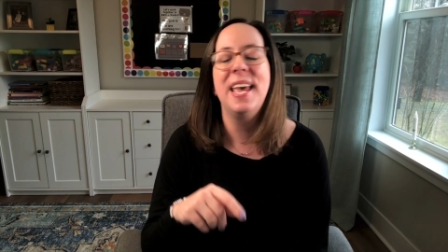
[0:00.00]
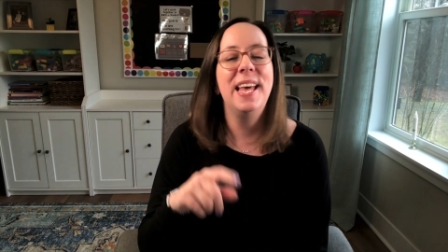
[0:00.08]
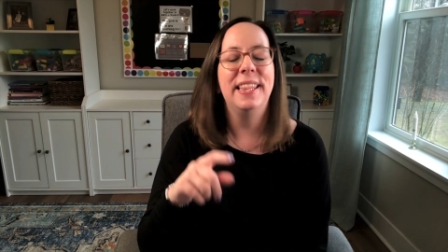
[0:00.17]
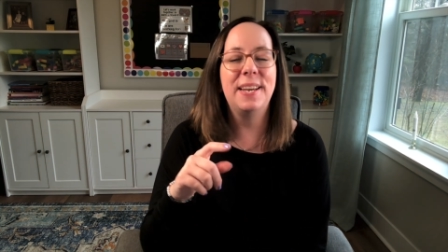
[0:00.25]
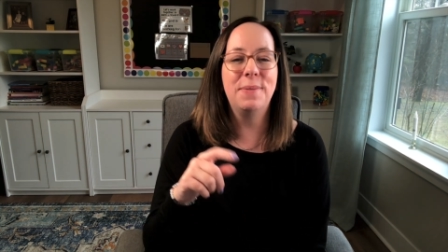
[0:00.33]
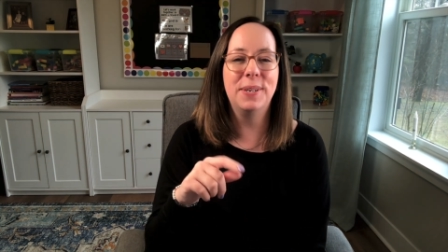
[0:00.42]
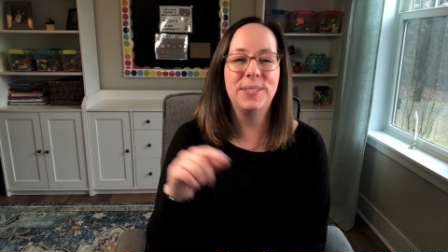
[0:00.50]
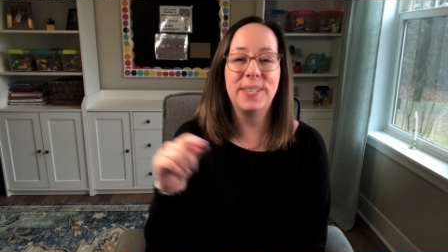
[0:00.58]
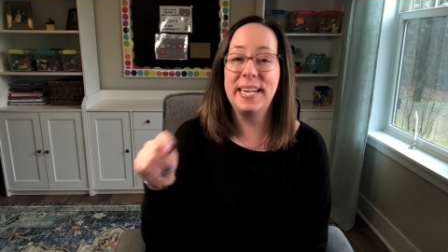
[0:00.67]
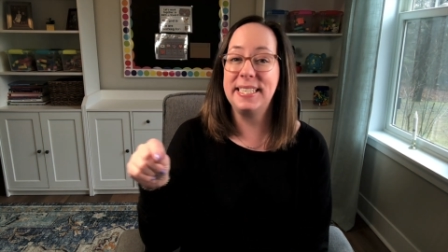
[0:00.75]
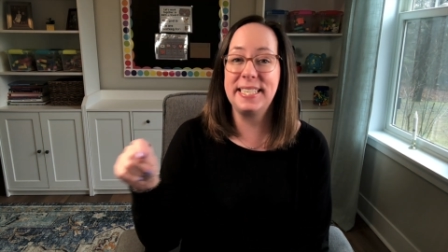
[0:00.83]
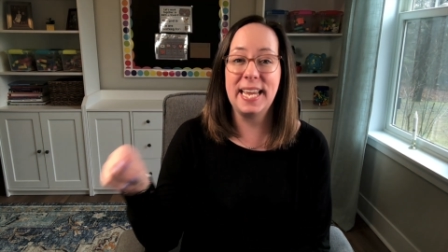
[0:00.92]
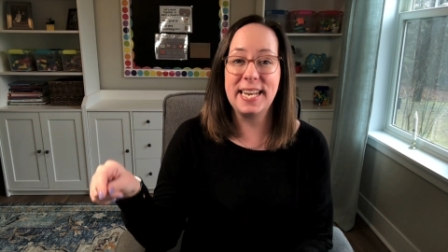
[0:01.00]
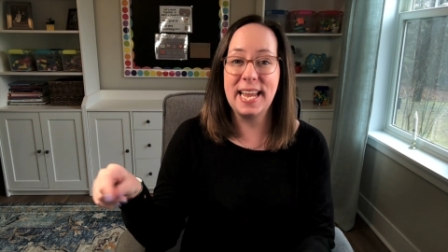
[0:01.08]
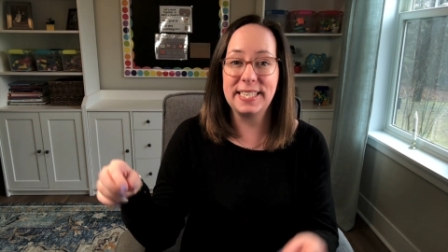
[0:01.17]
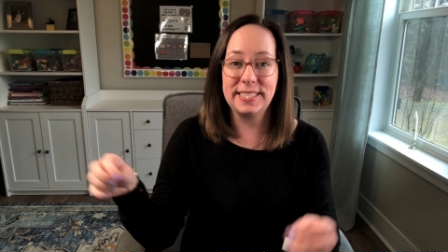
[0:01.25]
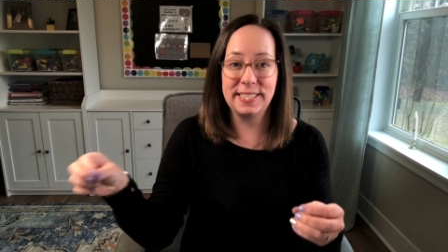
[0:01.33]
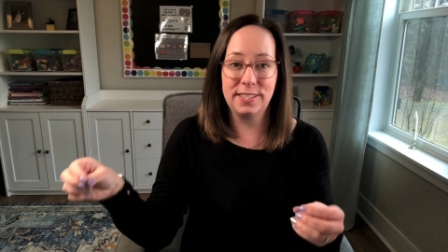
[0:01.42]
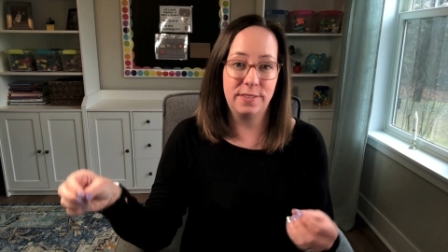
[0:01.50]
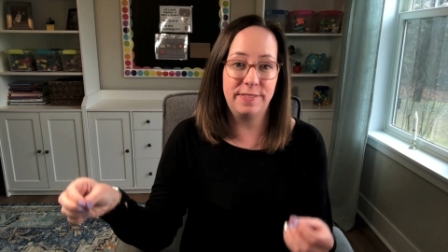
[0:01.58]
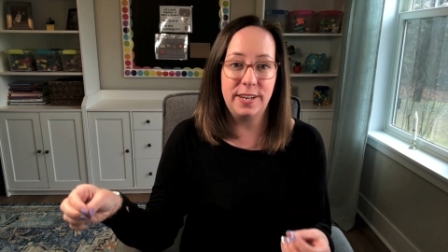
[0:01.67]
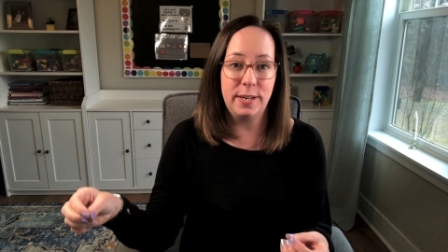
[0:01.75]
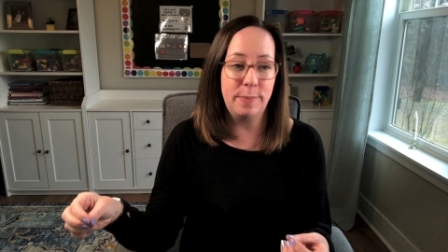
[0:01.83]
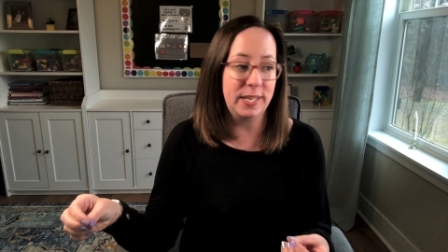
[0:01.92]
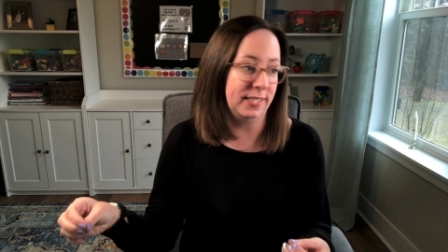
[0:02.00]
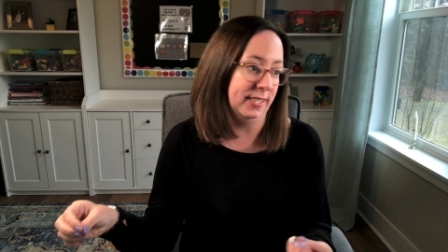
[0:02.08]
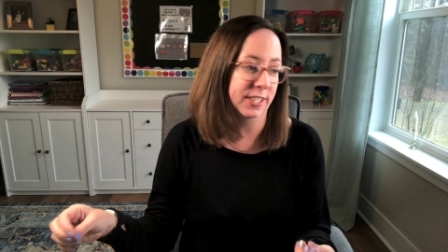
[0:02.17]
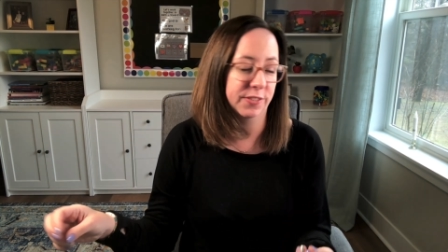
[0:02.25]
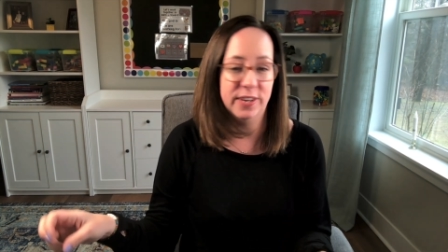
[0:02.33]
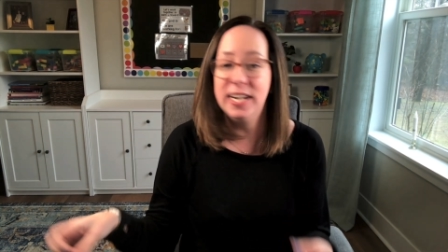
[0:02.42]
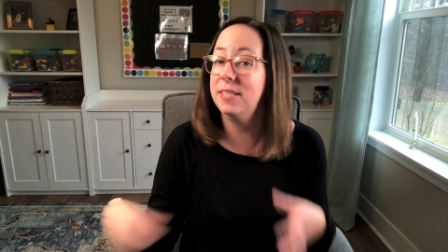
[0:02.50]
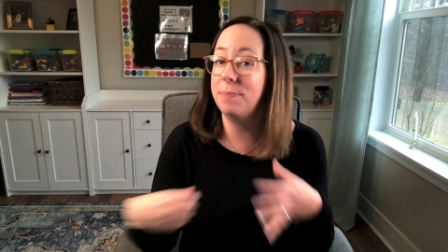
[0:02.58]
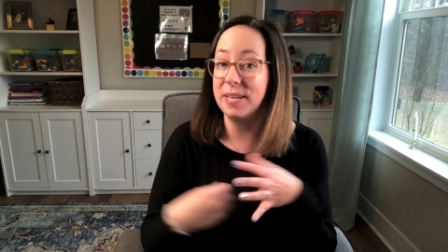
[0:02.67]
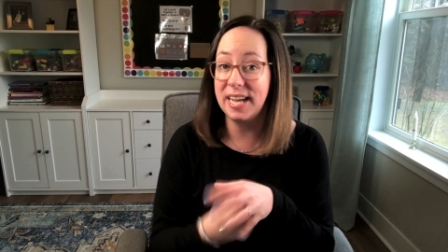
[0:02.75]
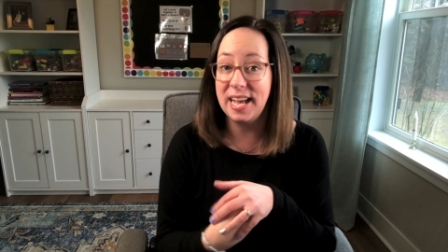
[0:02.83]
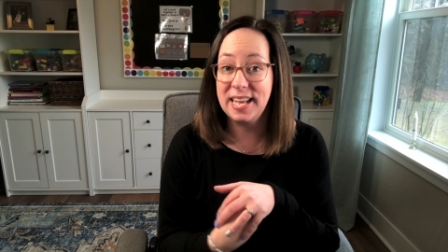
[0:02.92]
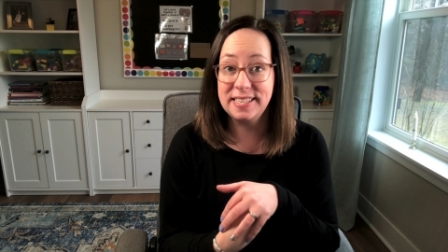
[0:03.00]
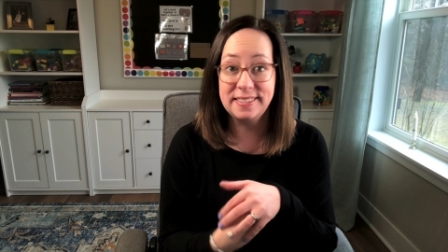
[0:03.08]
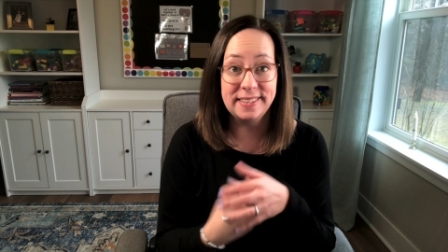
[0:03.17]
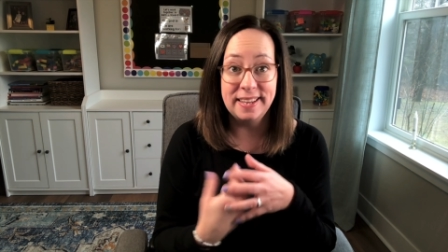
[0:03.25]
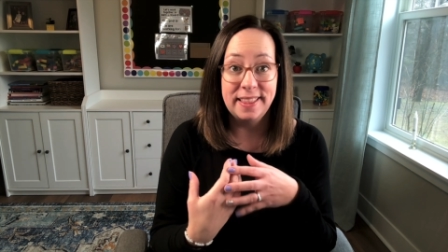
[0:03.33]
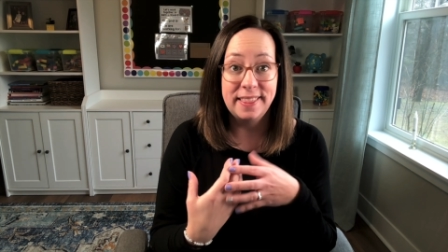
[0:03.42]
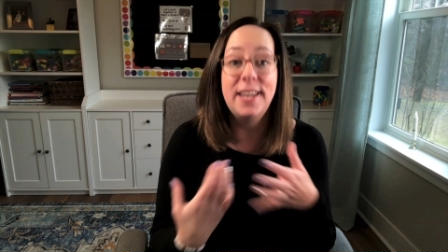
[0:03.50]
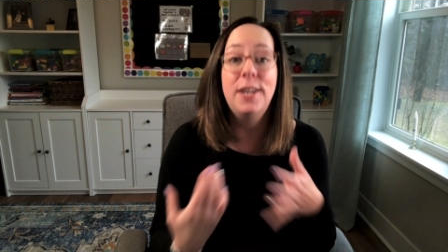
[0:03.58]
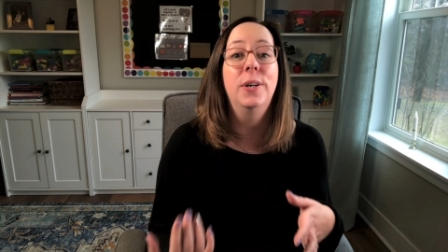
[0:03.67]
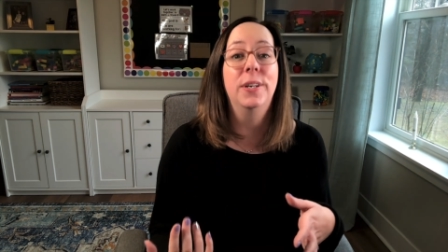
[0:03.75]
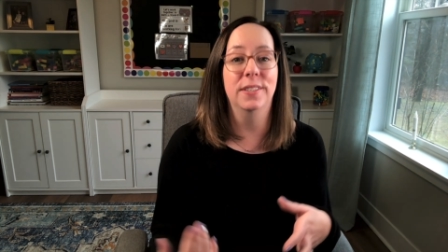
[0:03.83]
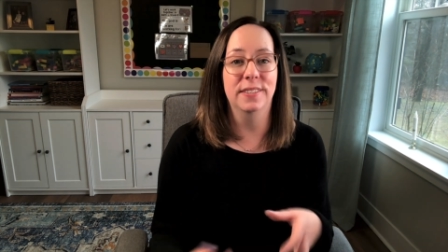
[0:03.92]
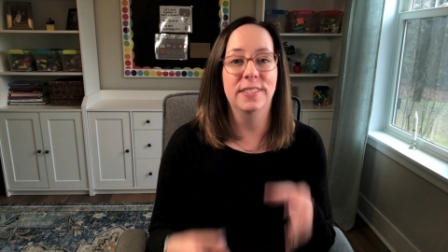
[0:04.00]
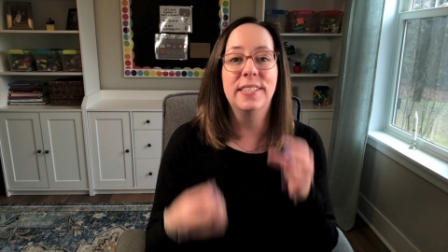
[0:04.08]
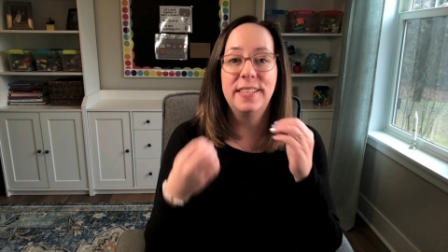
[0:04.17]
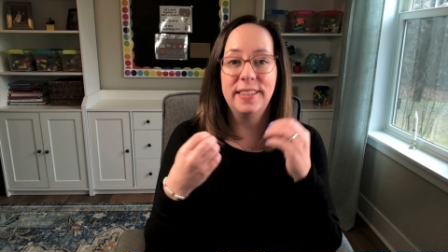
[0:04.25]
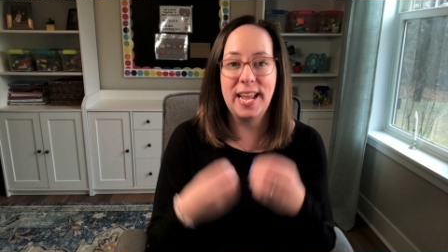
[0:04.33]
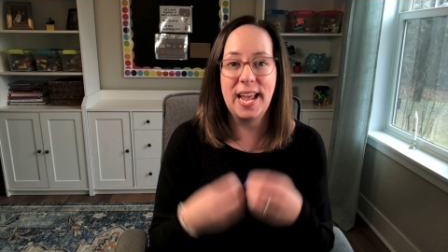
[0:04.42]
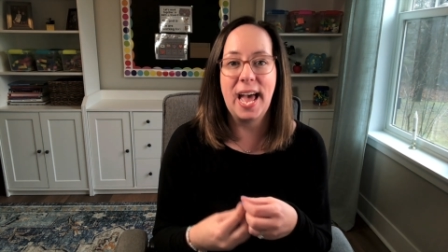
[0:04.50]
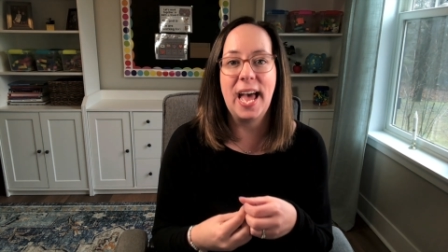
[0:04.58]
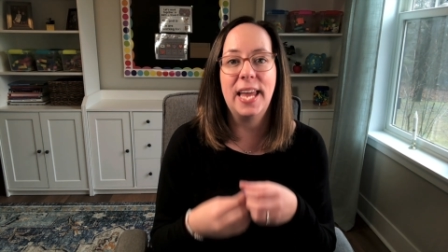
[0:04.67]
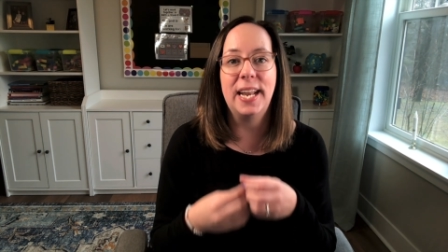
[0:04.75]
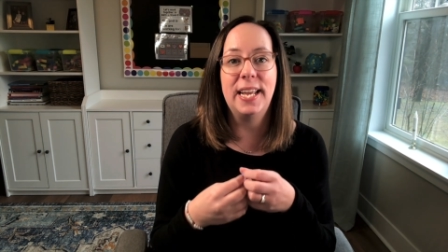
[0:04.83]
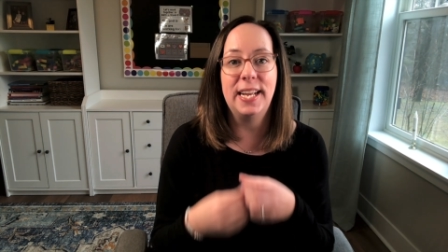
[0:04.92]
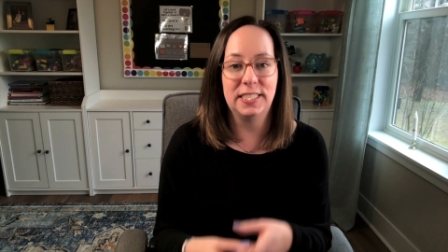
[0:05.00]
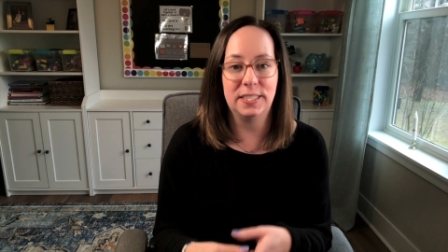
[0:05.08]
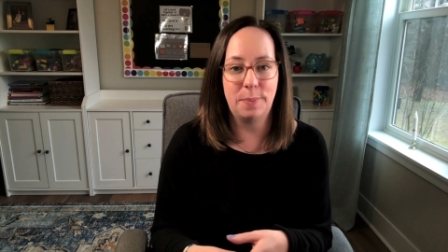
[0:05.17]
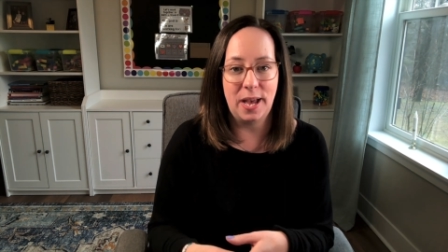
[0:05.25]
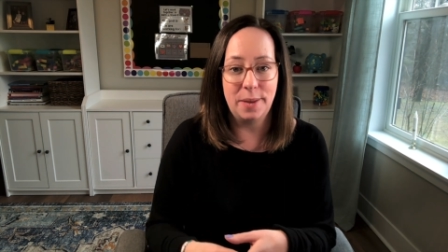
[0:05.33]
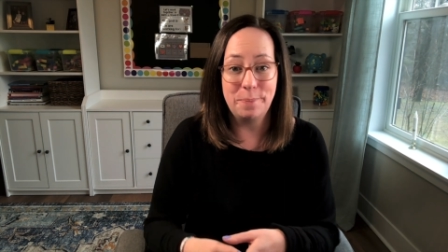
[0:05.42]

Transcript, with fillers: They weren't trying to get next to their very bestest friend, because they couldn't. They had a spot.